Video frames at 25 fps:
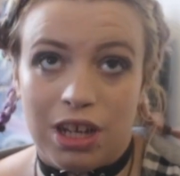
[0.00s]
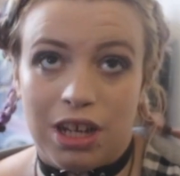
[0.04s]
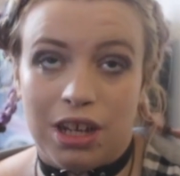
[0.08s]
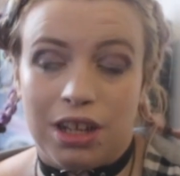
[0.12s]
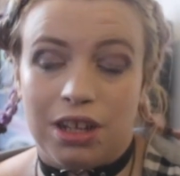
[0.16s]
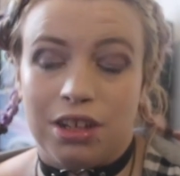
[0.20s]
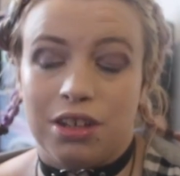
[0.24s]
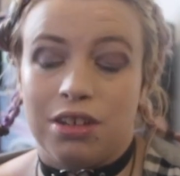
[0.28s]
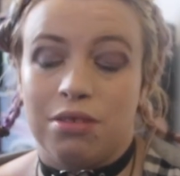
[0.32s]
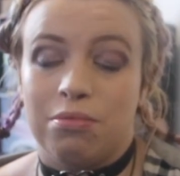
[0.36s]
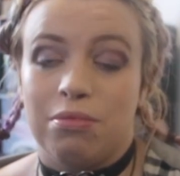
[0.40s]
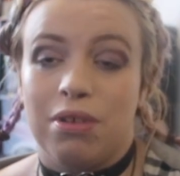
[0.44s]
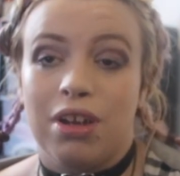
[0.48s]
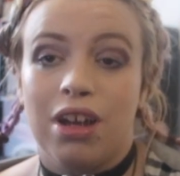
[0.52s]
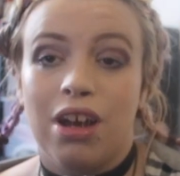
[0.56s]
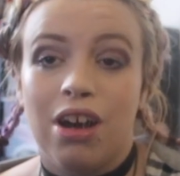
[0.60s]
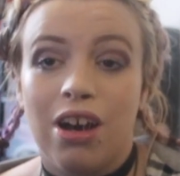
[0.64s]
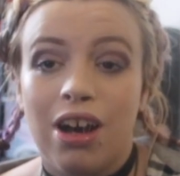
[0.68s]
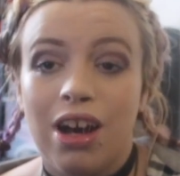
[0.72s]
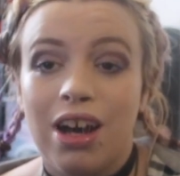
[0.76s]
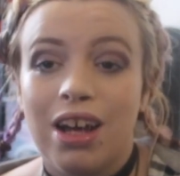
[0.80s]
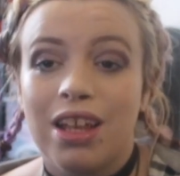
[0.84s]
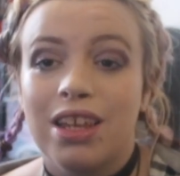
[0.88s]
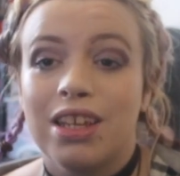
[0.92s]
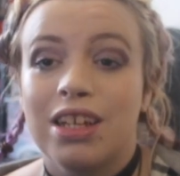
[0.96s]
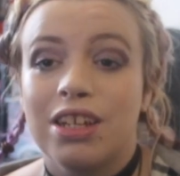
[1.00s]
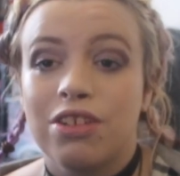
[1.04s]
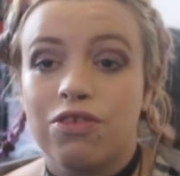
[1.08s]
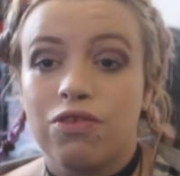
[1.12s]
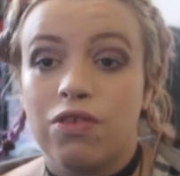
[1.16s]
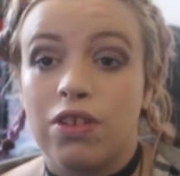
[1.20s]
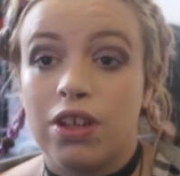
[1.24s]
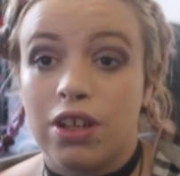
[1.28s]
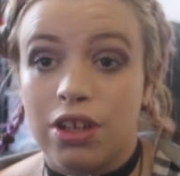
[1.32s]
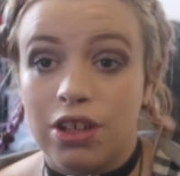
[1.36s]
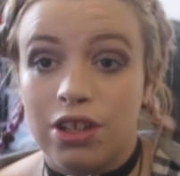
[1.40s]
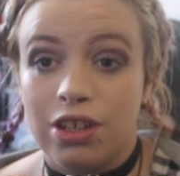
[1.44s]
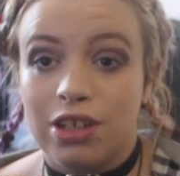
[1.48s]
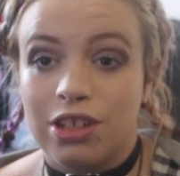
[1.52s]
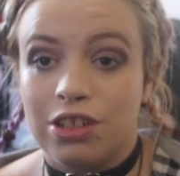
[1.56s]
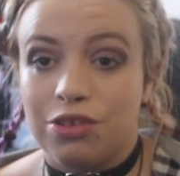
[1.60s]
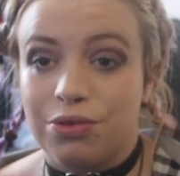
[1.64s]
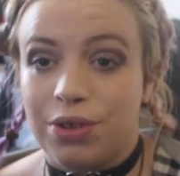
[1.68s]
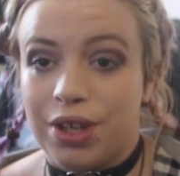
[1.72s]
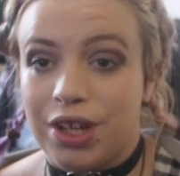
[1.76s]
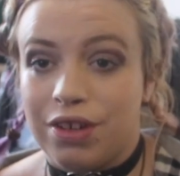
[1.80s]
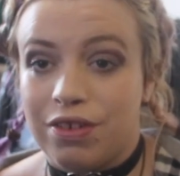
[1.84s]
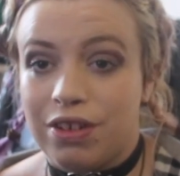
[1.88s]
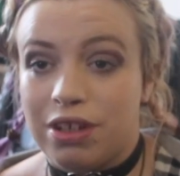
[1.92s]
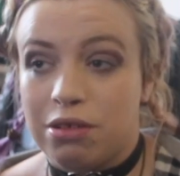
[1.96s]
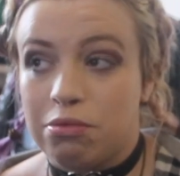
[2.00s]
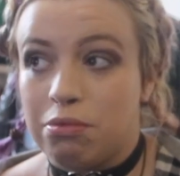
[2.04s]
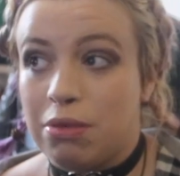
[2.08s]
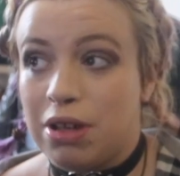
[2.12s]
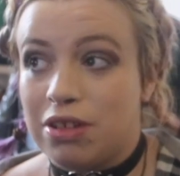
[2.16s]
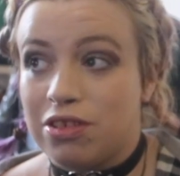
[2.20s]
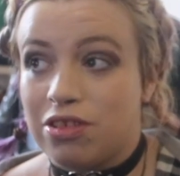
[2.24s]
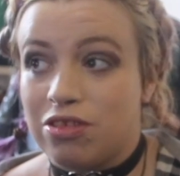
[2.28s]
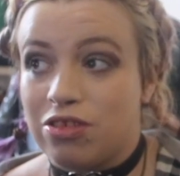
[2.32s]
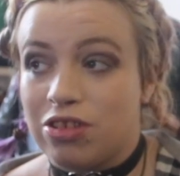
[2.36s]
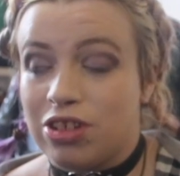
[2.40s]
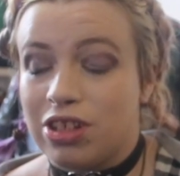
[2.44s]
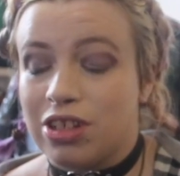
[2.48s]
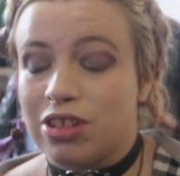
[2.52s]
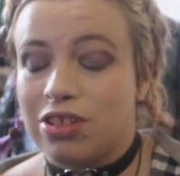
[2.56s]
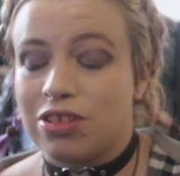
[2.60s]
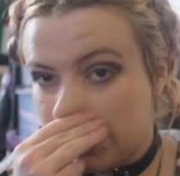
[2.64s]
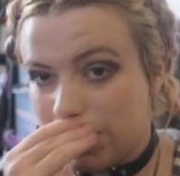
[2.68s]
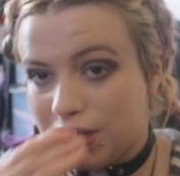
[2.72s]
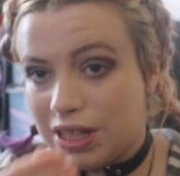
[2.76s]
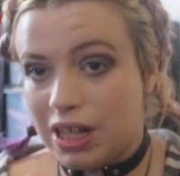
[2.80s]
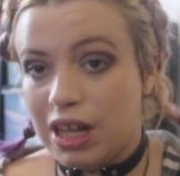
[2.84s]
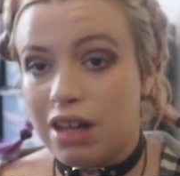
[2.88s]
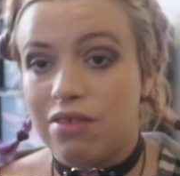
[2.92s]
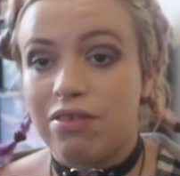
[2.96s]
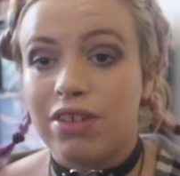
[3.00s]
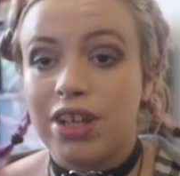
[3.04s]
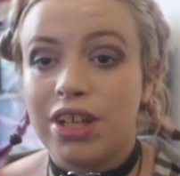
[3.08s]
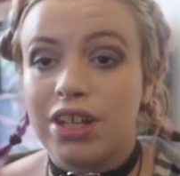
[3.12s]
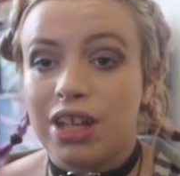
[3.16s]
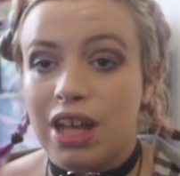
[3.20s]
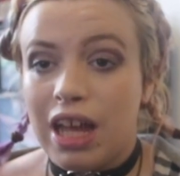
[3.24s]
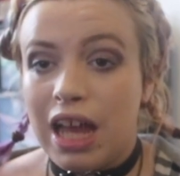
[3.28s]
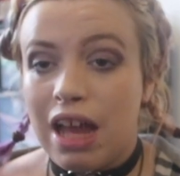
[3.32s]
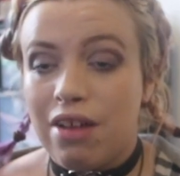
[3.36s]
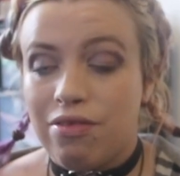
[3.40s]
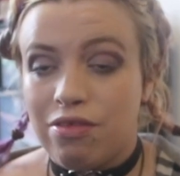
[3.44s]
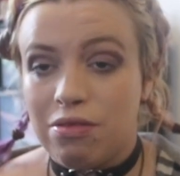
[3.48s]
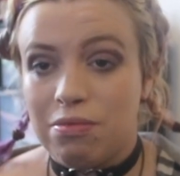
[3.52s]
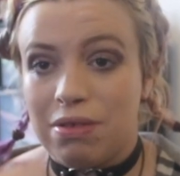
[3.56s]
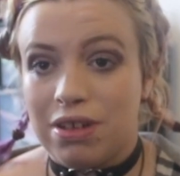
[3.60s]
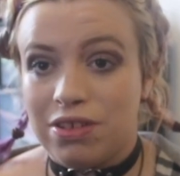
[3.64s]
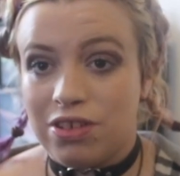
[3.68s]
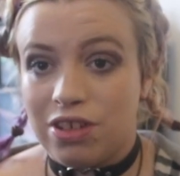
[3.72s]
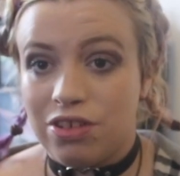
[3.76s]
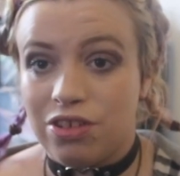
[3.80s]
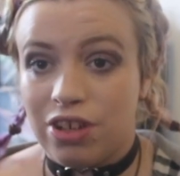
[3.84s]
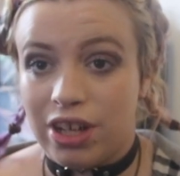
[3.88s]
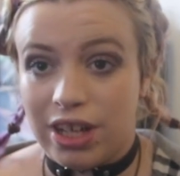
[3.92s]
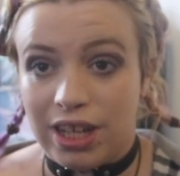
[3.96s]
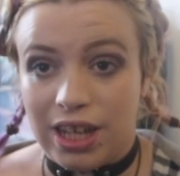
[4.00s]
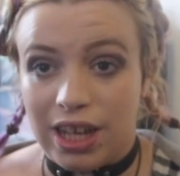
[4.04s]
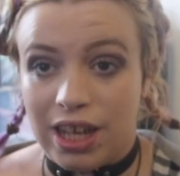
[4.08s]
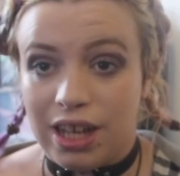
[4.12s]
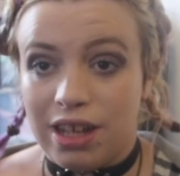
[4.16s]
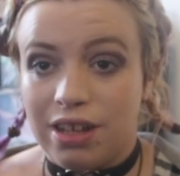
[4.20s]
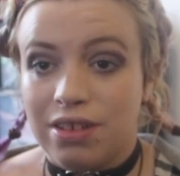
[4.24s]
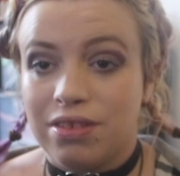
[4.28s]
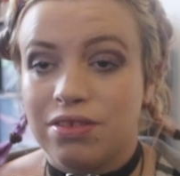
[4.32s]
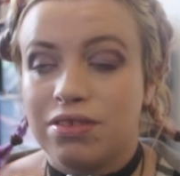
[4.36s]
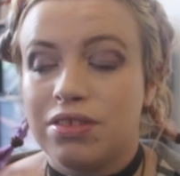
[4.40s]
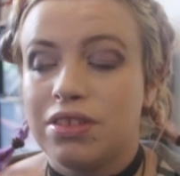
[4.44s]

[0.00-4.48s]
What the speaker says: and my heart literally hurts when I read messages. I read every message I get.